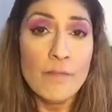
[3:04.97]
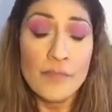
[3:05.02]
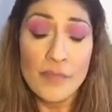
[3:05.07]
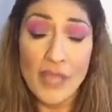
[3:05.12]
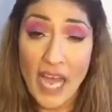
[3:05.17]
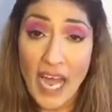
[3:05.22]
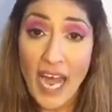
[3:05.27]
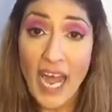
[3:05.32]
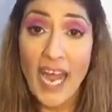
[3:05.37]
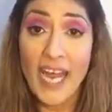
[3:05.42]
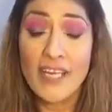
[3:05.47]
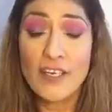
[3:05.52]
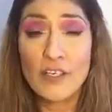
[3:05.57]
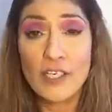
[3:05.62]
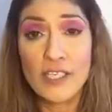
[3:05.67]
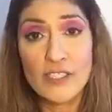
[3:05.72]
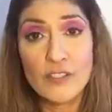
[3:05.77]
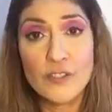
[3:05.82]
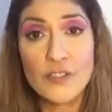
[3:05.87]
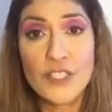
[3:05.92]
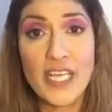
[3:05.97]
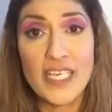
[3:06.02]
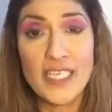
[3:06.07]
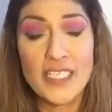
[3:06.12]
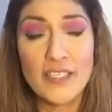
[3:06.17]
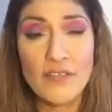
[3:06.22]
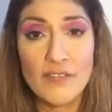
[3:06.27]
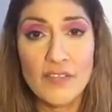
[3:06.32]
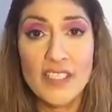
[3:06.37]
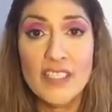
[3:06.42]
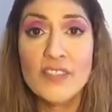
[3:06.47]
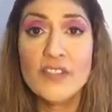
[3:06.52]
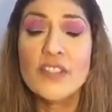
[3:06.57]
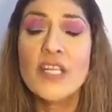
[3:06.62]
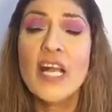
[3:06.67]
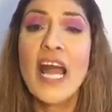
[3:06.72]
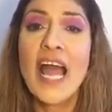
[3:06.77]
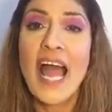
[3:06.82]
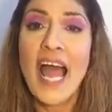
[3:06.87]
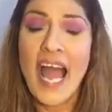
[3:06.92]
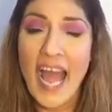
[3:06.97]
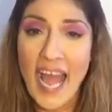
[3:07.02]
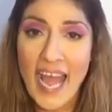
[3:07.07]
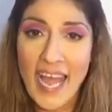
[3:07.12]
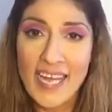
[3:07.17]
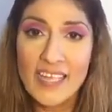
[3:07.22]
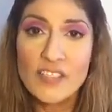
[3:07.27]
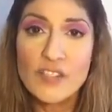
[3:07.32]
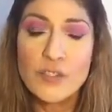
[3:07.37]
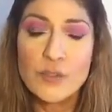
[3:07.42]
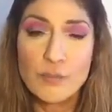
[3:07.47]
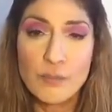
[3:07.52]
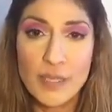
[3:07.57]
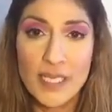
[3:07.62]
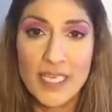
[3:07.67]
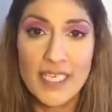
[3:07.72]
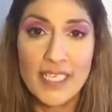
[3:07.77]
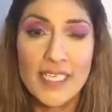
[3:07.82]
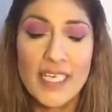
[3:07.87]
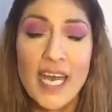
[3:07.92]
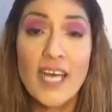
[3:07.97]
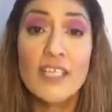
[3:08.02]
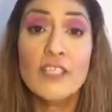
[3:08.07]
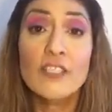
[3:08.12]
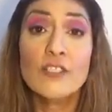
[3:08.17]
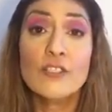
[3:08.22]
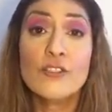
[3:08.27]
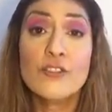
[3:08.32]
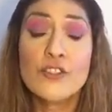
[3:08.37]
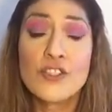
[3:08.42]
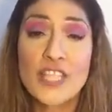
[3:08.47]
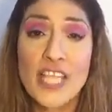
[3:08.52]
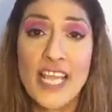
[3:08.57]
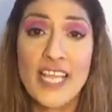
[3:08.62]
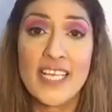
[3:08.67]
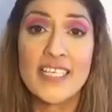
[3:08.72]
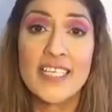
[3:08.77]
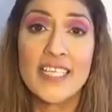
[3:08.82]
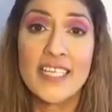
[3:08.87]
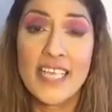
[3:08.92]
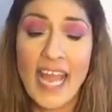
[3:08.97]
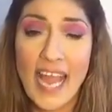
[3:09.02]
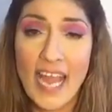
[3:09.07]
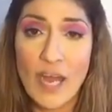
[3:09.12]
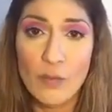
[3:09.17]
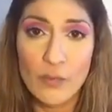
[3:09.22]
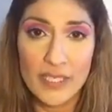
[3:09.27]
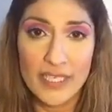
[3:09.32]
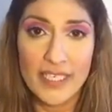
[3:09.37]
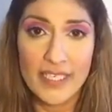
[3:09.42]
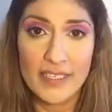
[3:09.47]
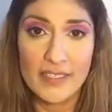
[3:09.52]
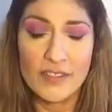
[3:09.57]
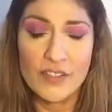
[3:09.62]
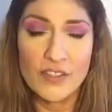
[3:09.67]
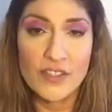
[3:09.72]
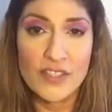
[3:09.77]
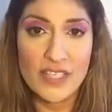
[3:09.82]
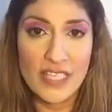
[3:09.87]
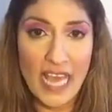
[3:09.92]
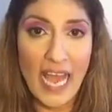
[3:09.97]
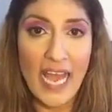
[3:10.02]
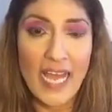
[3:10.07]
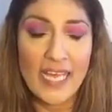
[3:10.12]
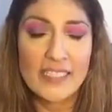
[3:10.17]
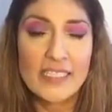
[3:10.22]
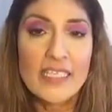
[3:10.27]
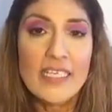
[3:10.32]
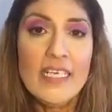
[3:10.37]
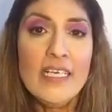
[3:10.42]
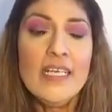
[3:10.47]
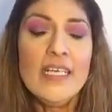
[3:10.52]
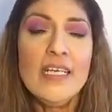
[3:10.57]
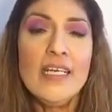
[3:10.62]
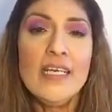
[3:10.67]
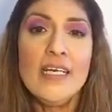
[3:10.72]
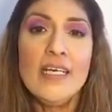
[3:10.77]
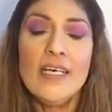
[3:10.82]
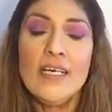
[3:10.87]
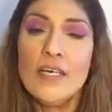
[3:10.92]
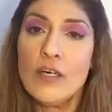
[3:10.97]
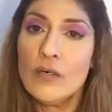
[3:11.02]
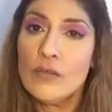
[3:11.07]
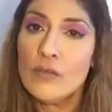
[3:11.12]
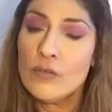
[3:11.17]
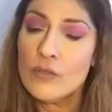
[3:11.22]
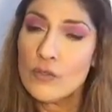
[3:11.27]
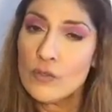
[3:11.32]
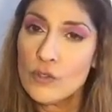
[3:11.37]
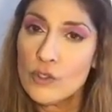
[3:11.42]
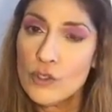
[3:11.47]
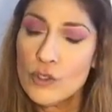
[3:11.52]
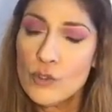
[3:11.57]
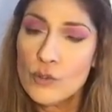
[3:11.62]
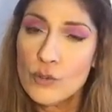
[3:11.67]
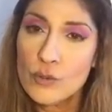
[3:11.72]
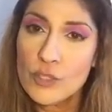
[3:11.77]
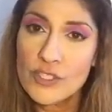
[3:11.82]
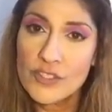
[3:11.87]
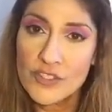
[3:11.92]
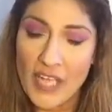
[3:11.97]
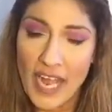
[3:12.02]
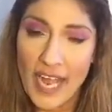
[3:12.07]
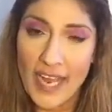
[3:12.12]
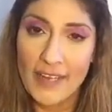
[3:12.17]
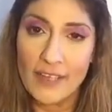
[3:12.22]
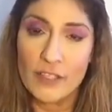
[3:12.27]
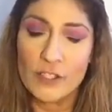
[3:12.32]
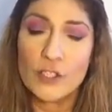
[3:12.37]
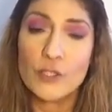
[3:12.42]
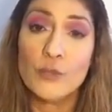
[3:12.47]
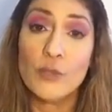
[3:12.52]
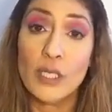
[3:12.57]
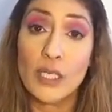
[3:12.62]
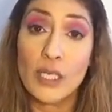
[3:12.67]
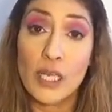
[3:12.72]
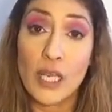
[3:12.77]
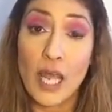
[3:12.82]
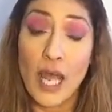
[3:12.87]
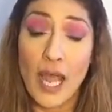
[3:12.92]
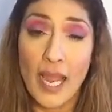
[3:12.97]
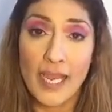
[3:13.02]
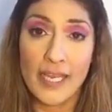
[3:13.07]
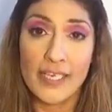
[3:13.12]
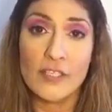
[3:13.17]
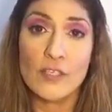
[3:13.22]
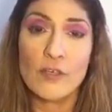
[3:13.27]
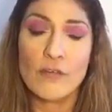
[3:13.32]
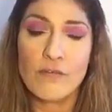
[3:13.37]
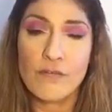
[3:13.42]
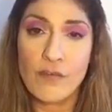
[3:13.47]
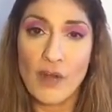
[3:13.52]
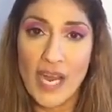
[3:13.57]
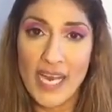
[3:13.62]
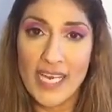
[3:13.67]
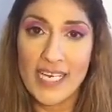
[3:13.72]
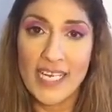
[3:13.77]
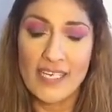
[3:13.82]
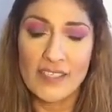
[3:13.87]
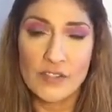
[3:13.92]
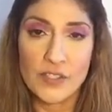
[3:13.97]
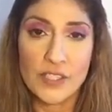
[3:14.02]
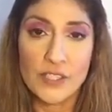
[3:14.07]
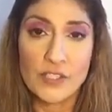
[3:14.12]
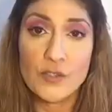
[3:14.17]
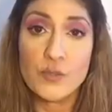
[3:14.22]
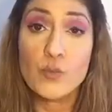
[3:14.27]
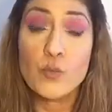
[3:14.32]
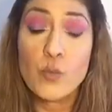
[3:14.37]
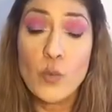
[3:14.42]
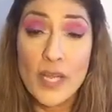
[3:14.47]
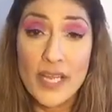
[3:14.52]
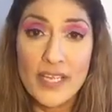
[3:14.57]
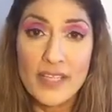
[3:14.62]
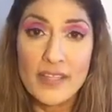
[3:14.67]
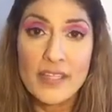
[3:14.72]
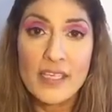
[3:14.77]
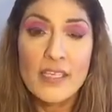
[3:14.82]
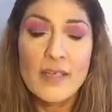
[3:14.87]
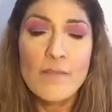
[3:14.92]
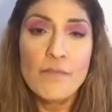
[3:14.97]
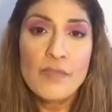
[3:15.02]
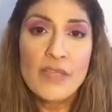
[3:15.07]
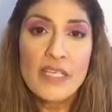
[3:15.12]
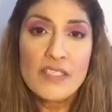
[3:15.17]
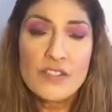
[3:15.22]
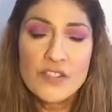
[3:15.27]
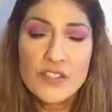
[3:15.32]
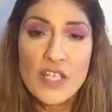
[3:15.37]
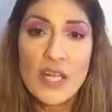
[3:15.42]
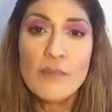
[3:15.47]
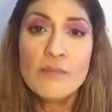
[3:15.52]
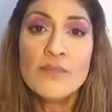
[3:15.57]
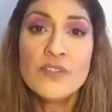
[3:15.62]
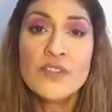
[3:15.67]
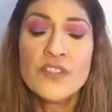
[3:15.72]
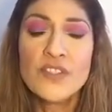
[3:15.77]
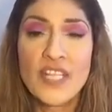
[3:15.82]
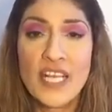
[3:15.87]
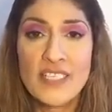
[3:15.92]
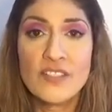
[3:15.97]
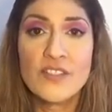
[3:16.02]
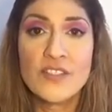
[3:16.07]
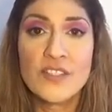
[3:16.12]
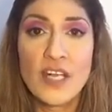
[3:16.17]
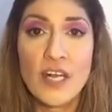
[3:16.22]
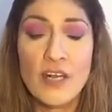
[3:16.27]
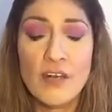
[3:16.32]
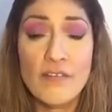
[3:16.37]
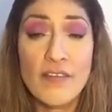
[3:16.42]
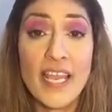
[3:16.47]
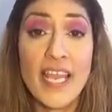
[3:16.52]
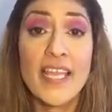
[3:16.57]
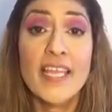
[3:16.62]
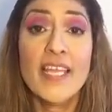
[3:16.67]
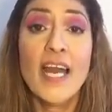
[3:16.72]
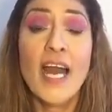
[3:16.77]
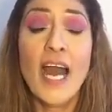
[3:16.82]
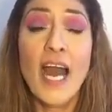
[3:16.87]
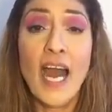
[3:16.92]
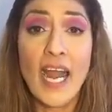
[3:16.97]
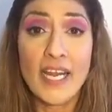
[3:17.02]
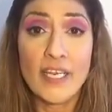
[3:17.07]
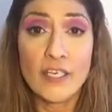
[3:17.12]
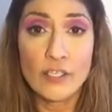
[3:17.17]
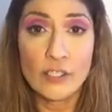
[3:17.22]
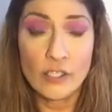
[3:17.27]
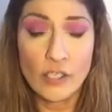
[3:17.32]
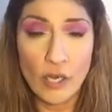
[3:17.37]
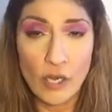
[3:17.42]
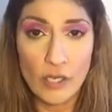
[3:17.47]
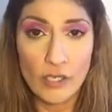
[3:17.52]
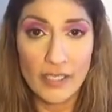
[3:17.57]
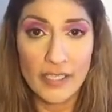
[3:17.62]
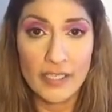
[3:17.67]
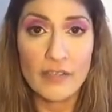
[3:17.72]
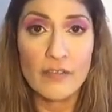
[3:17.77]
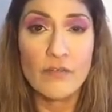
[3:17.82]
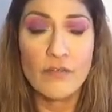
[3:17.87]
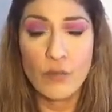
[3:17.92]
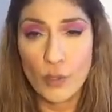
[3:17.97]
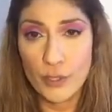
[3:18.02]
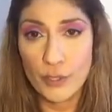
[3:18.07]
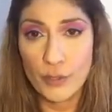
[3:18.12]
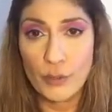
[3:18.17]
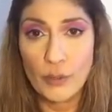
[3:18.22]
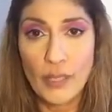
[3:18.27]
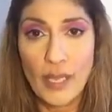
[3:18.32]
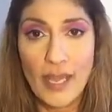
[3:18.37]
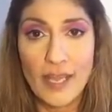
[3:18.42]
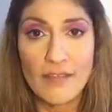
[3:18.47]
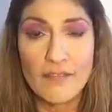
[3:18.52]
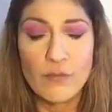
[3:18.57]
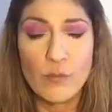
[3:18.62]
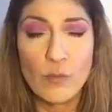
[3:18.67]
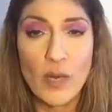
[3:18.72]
The higher understanding of this has been understanding how it is that you desire to align your finances with some sense of a higher calling for your life.